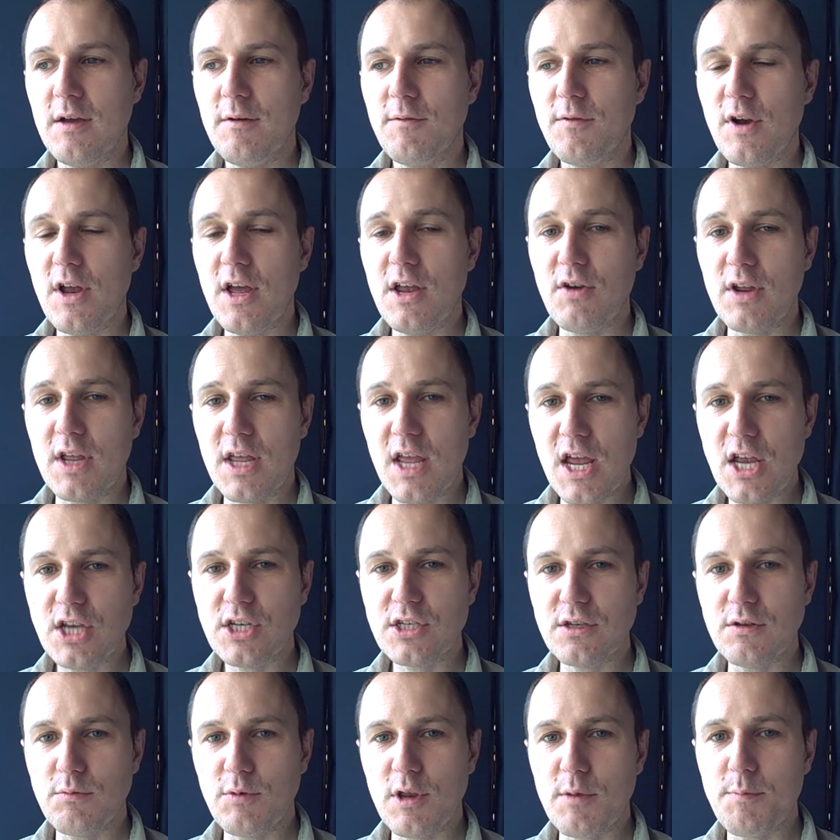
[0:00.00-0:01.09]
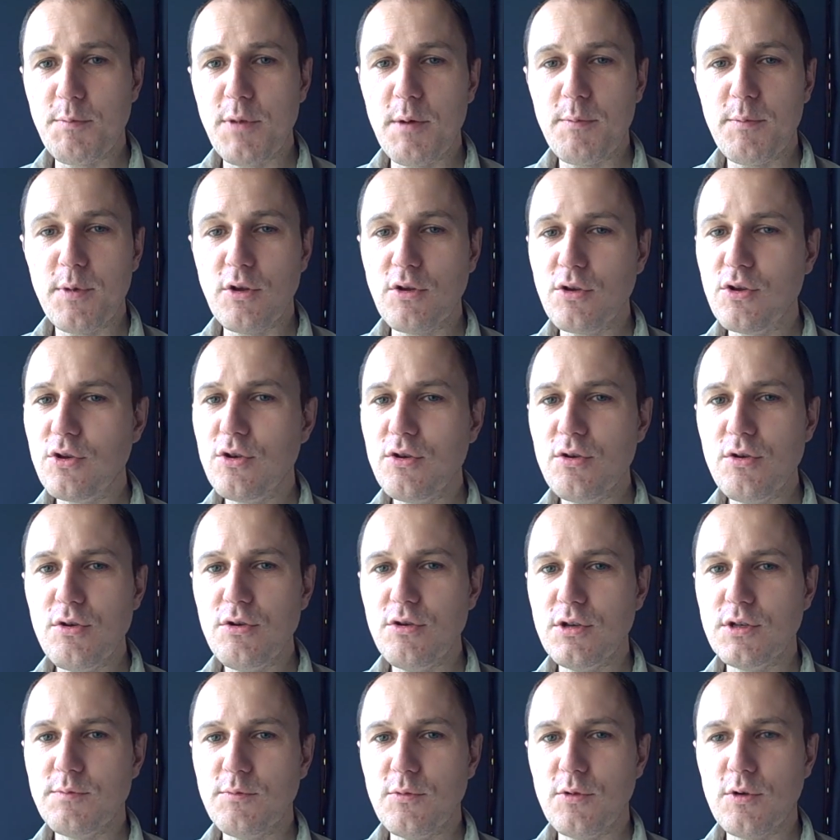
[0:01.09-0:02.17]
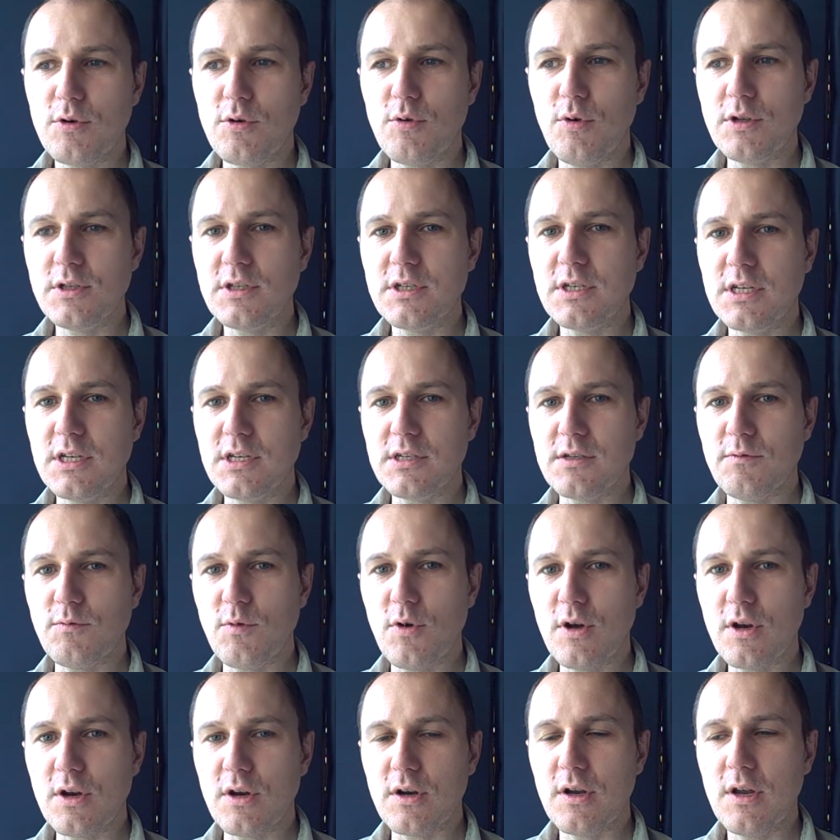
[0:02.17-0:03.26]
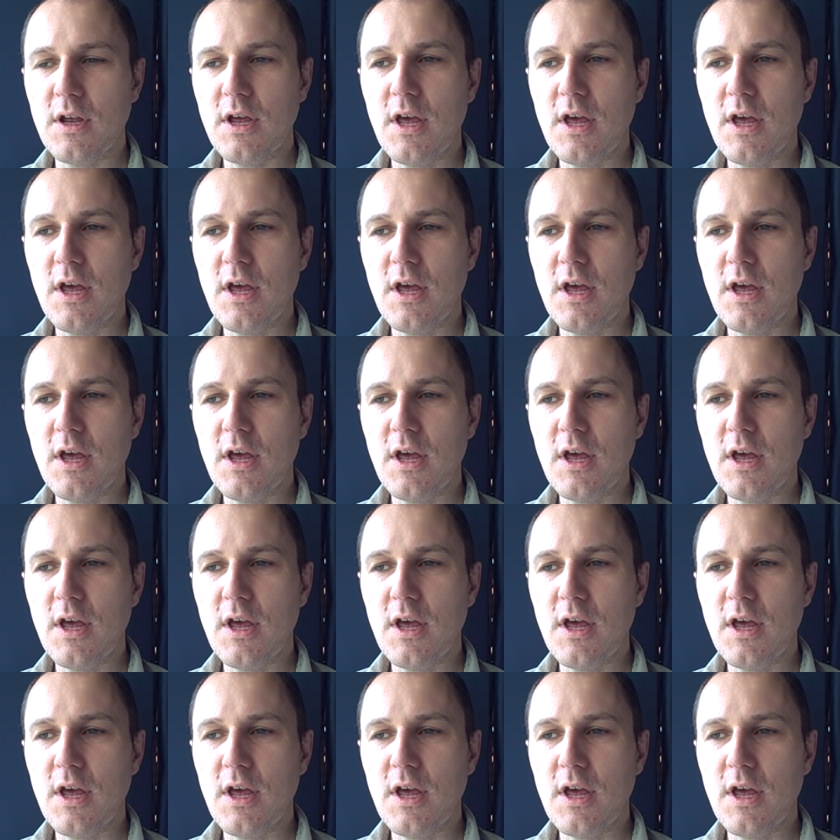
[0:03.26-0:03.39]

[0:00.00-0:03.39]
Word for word: for irrigation, where you pump out huge more quantities of water,